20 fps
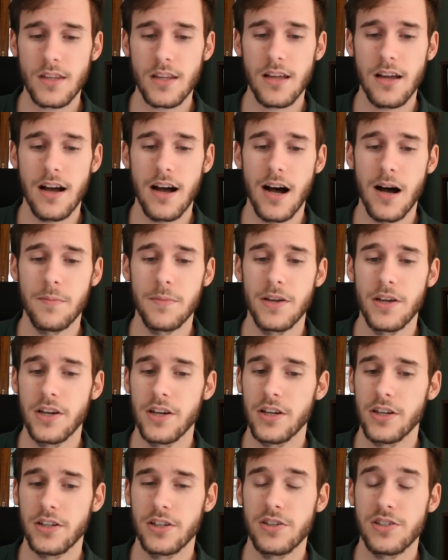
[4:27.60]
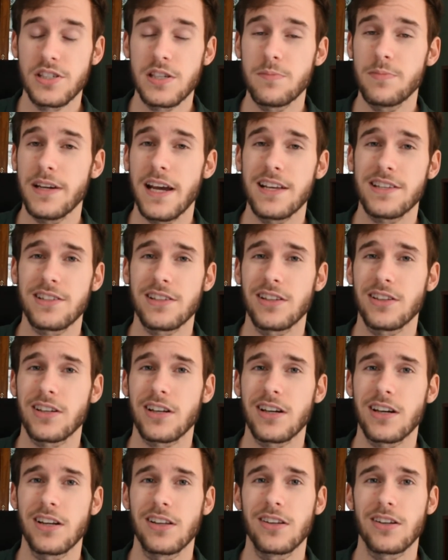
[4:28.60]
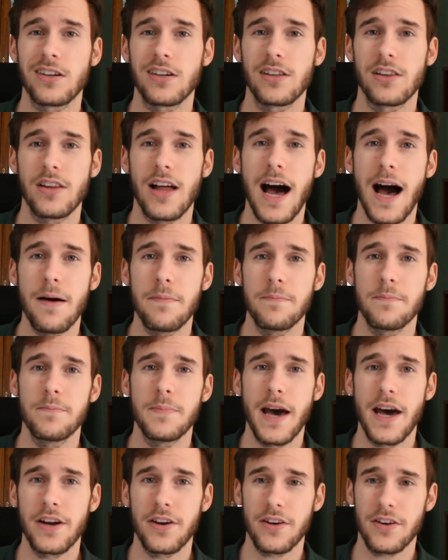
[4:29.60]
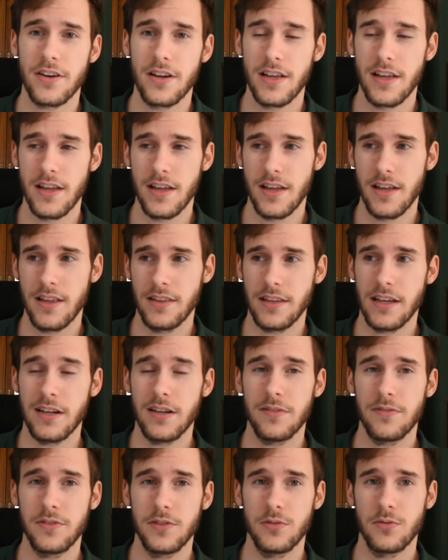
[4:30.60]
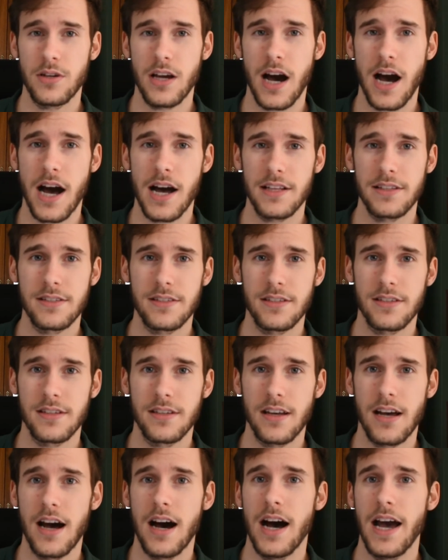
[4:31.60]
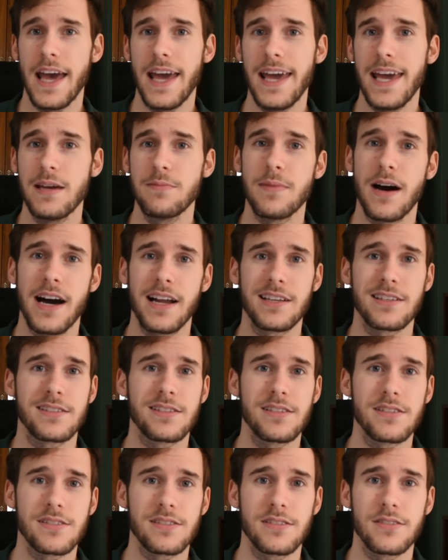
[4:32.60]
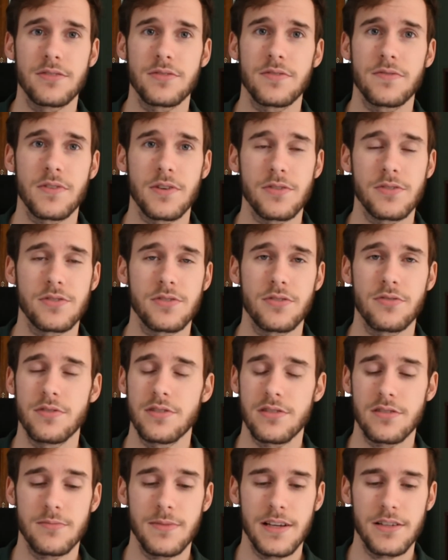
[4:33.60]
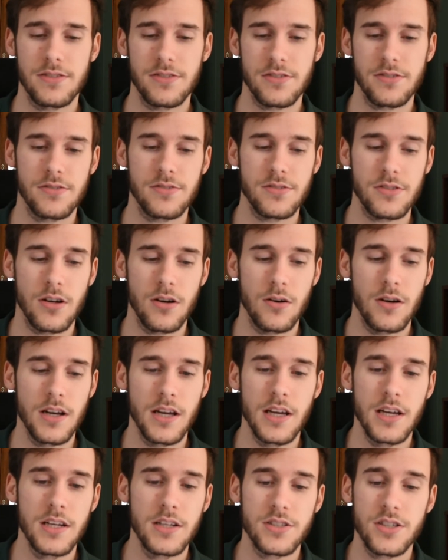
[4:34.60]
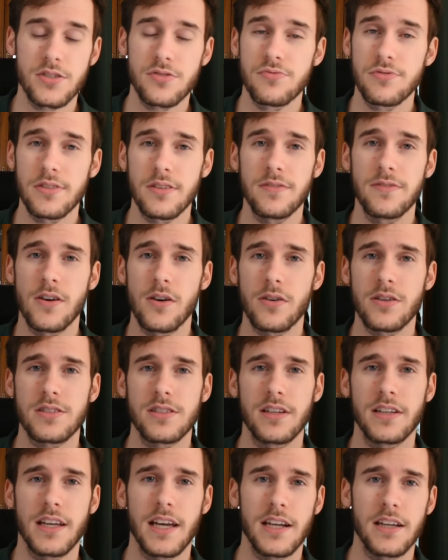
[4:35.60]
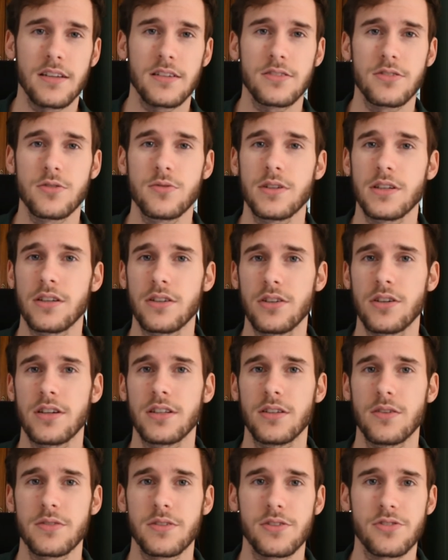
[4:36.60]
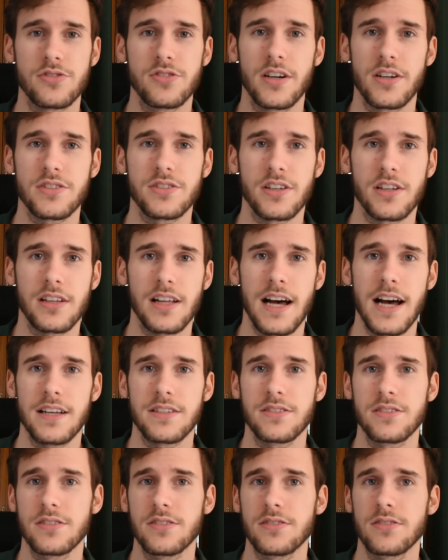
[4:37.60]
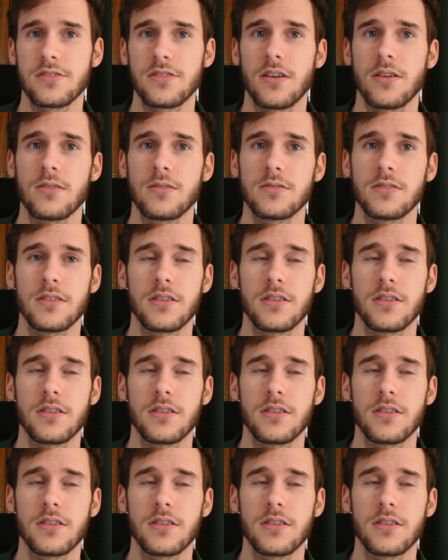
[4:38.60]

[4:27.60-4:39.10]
your GPA is gonna look a lot better than if you got A minuses in those first 3 semesters. So just really focus on doing good in those introduction classes. Don't